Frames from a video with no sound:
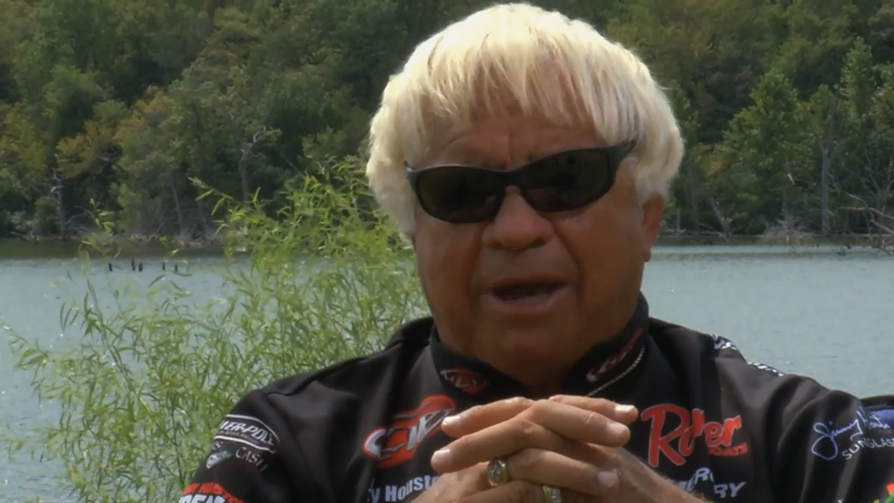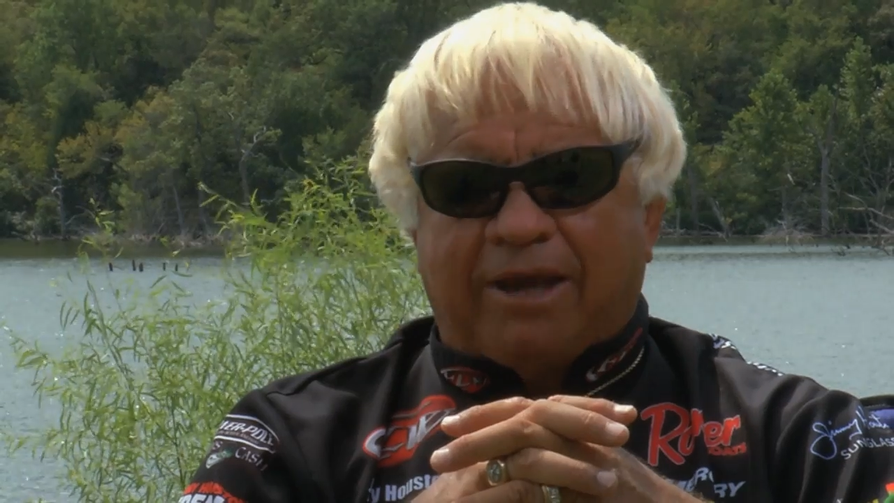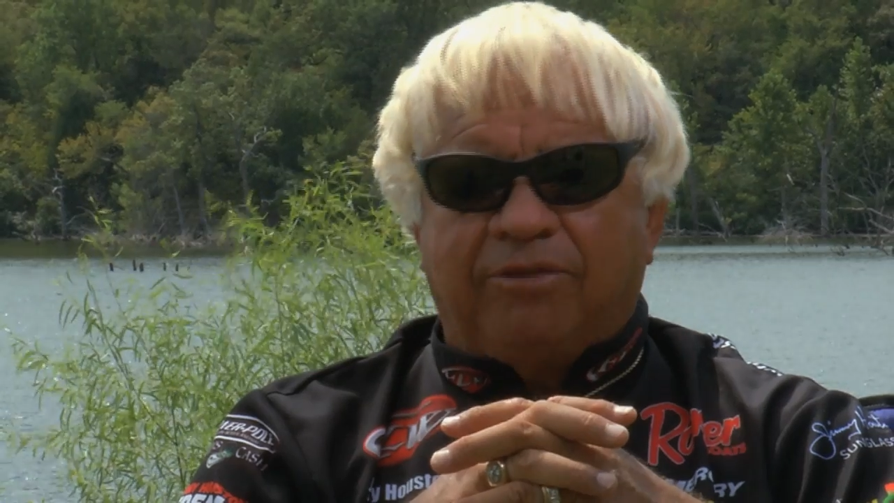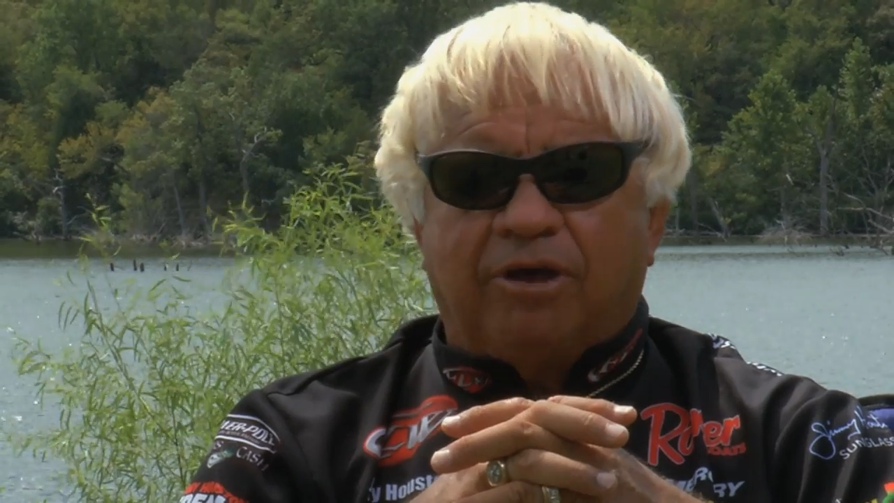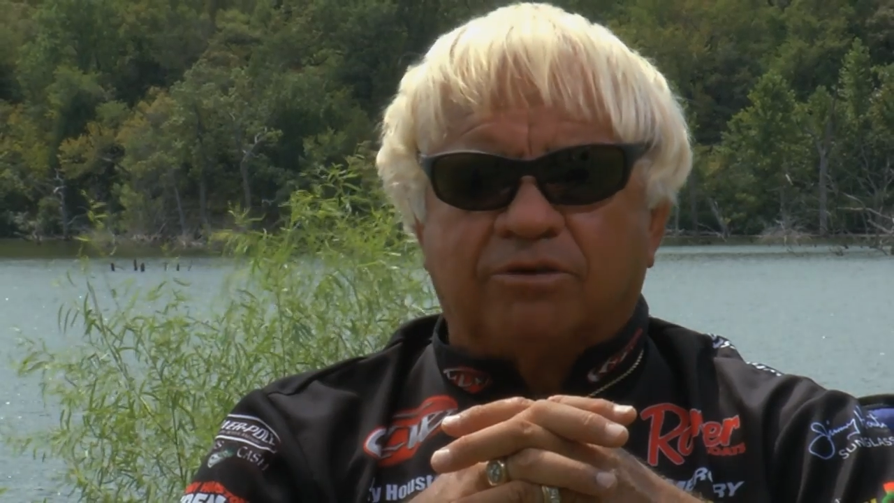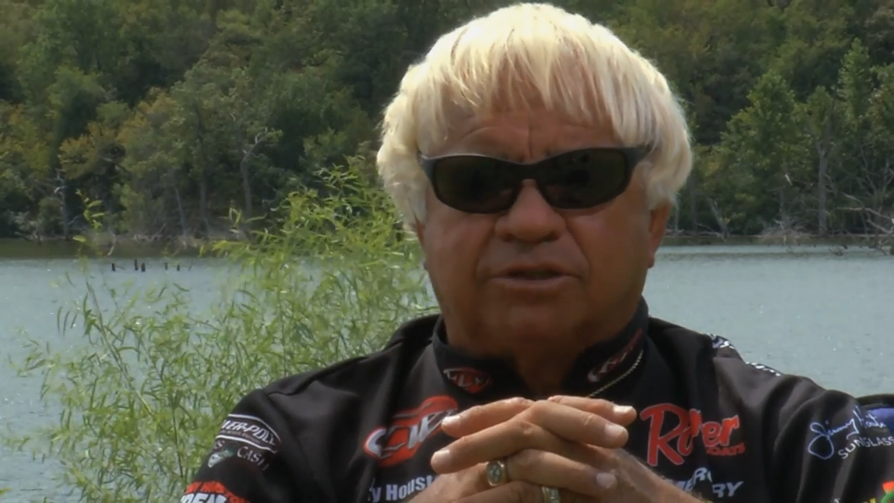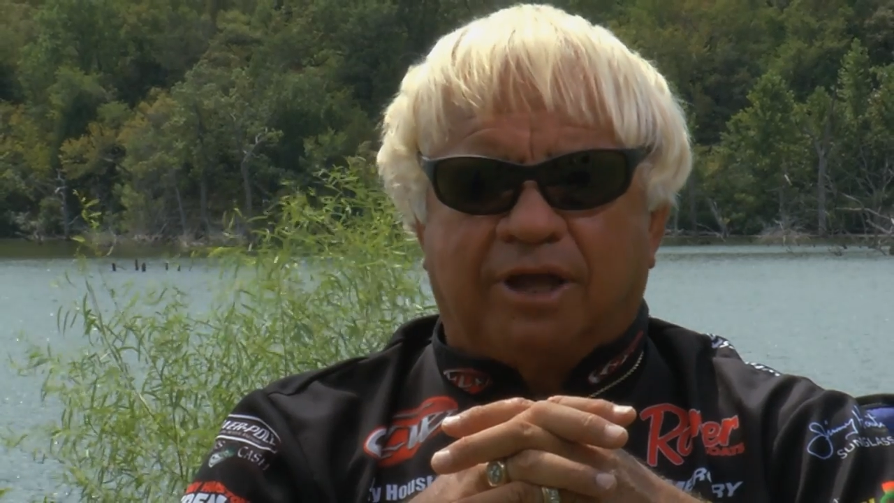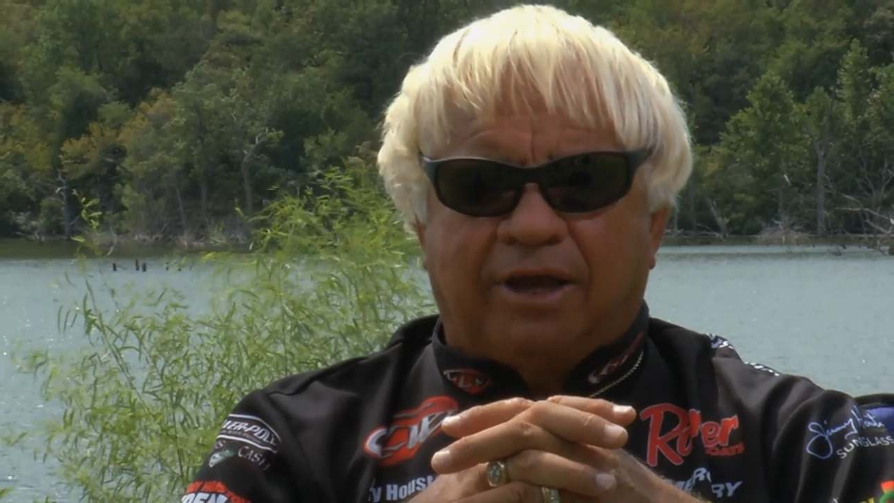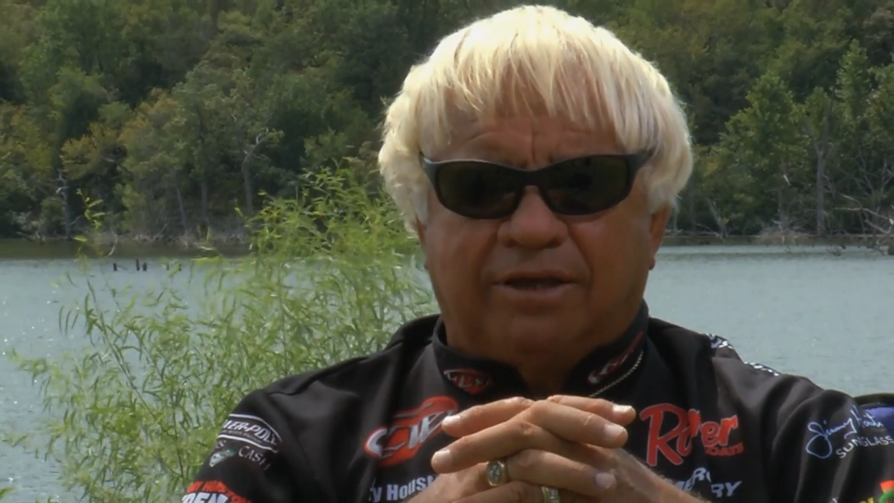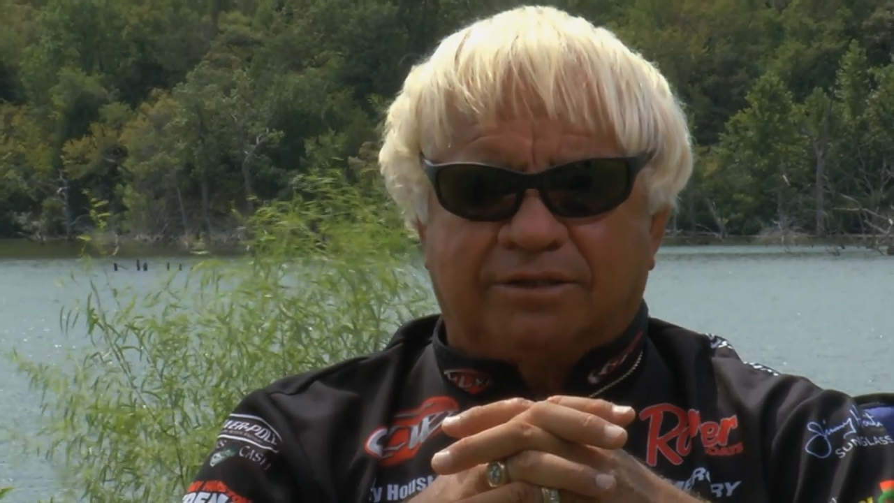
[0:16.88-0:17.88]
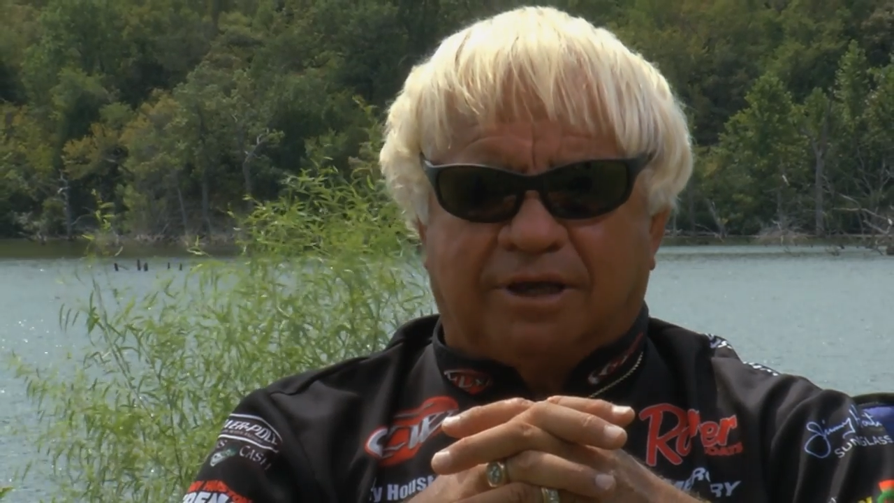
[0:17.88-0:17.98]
back in those days,